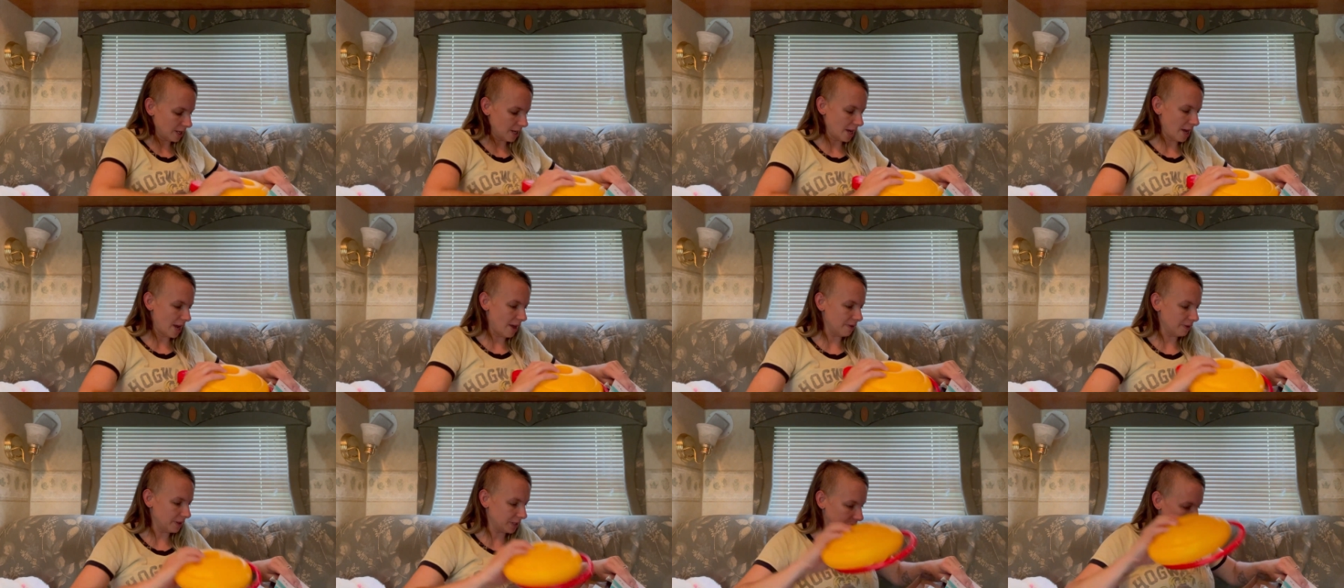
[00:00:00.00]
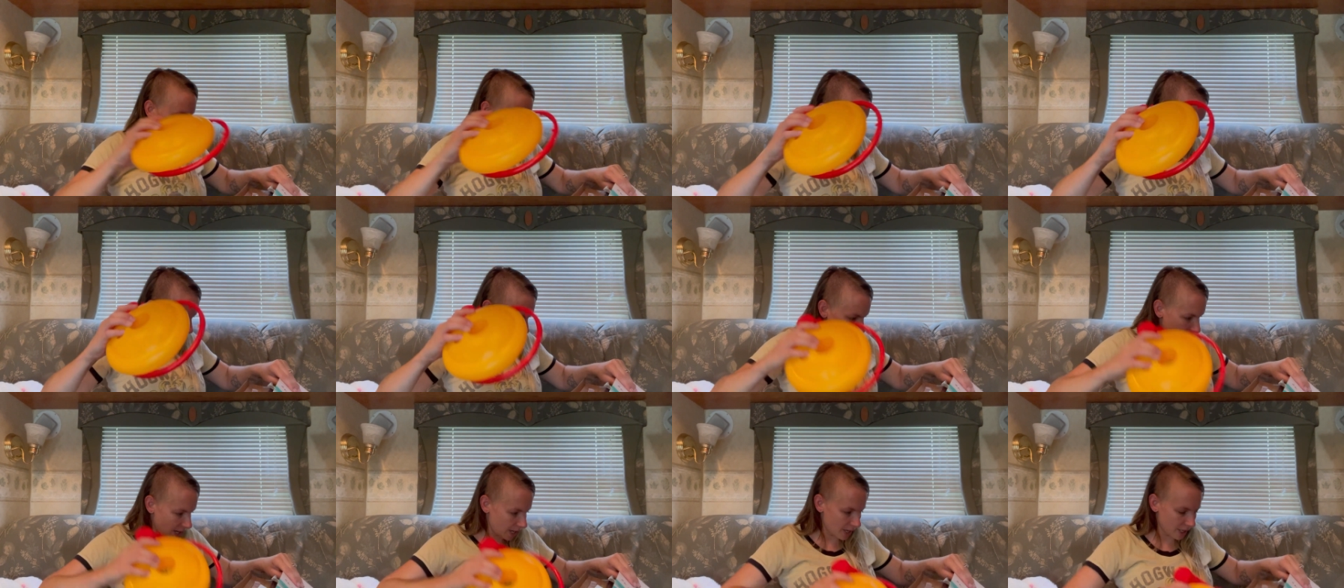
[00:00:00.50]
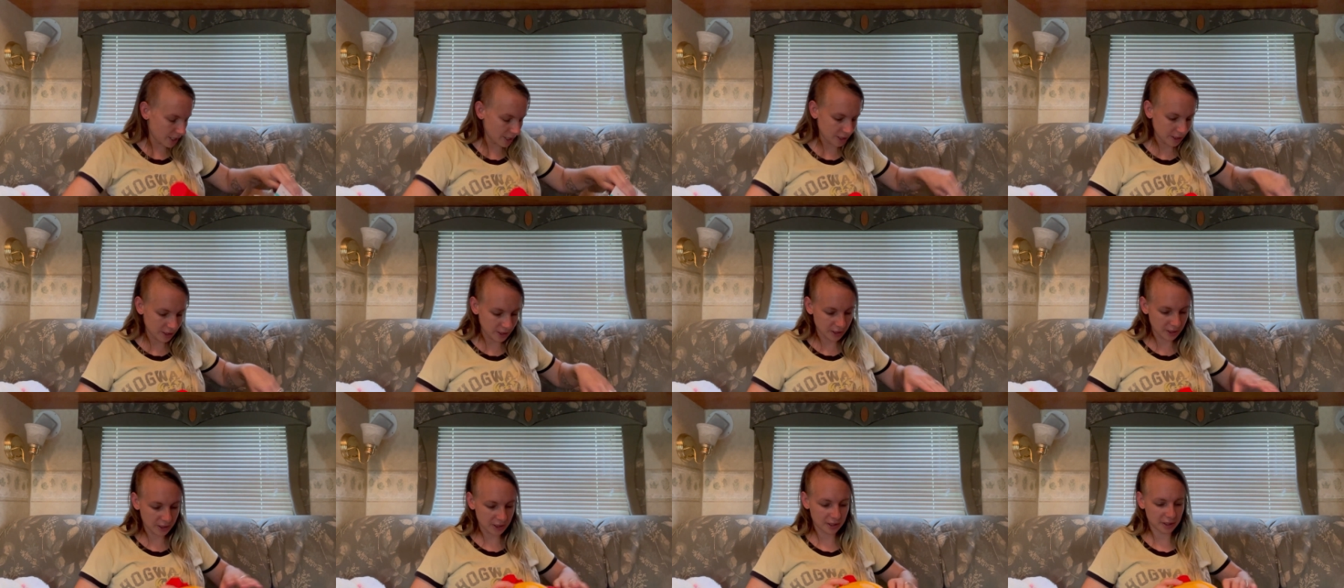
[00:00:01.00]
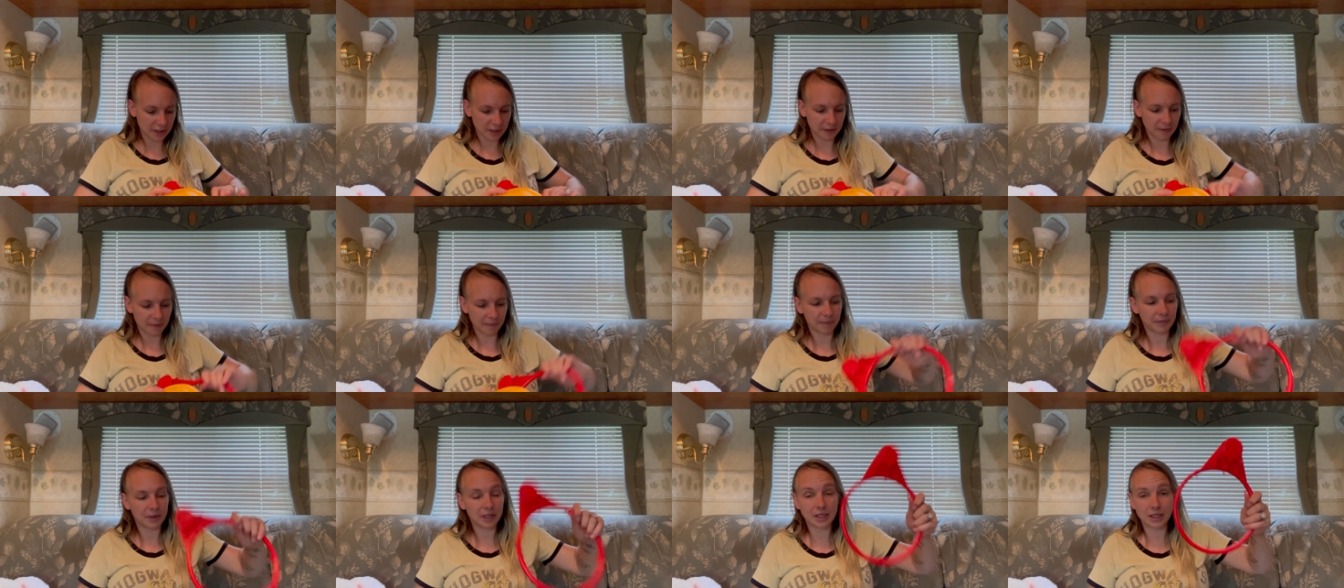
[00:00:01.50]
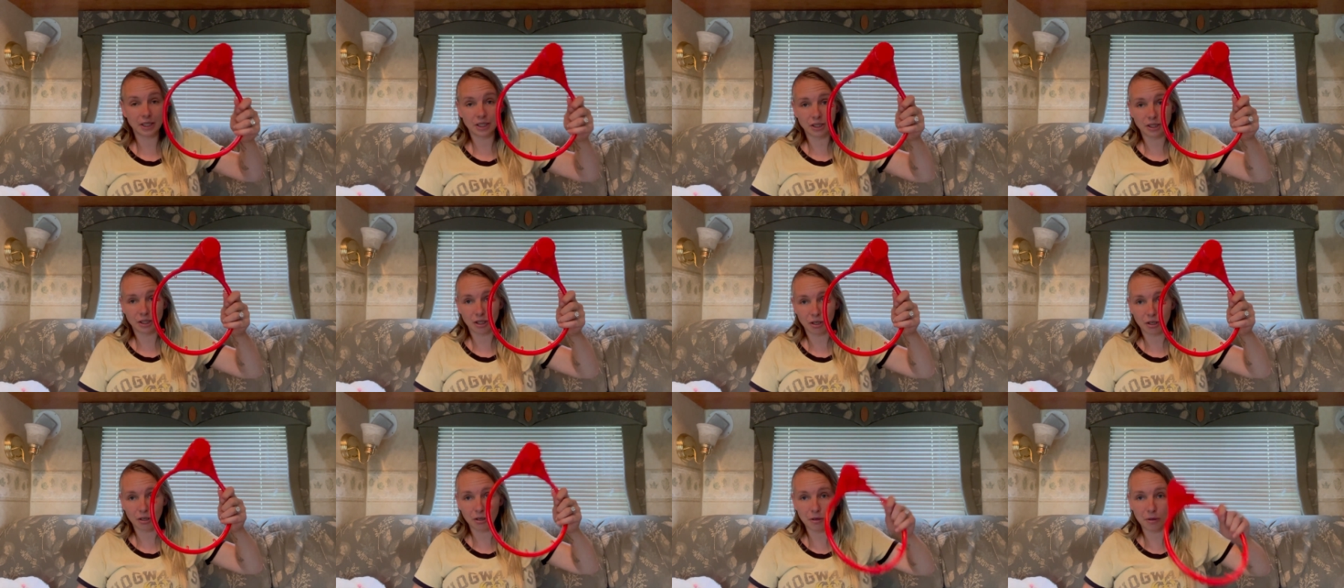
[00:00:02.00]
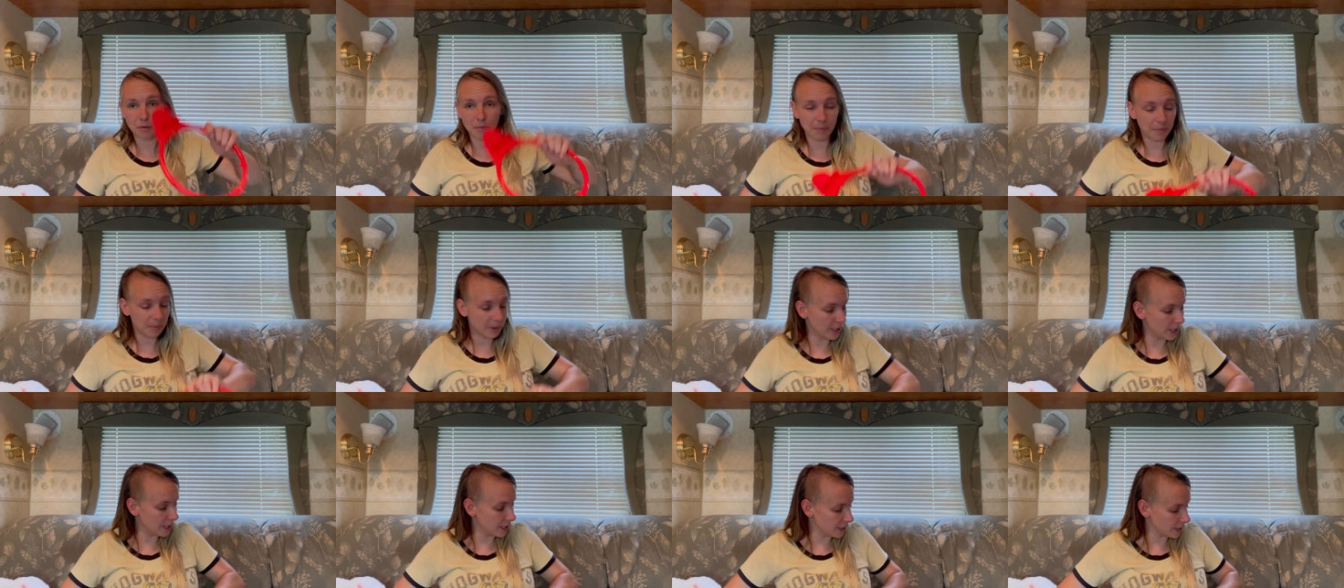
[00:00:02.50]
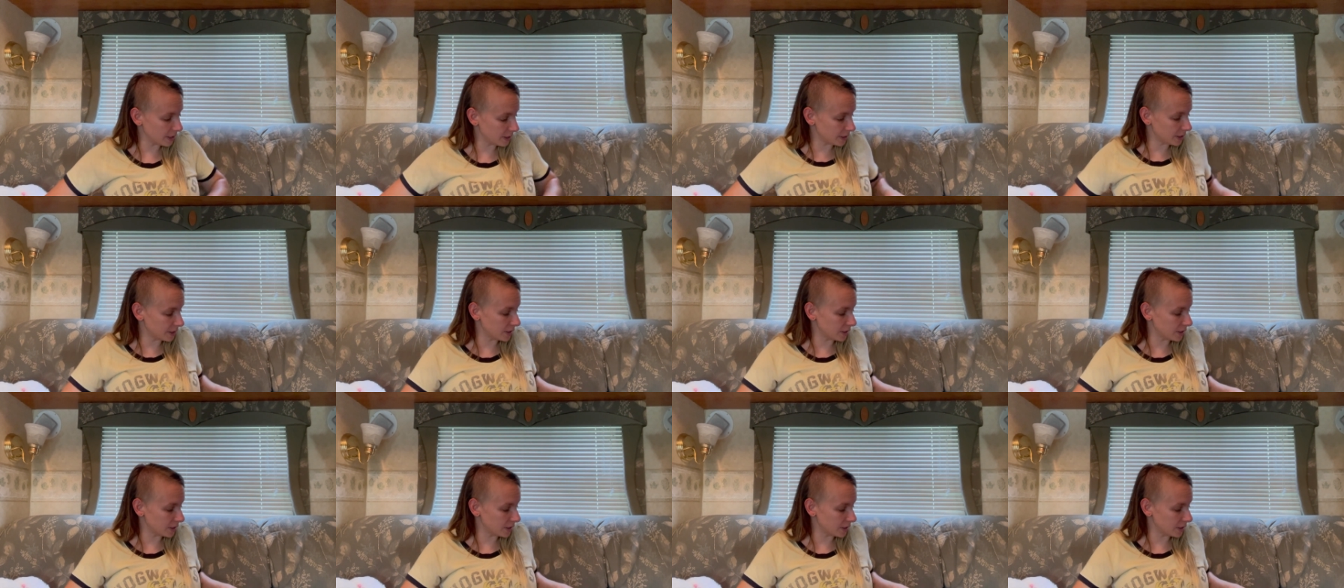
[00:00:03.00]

and the stand. This is the hoop piece.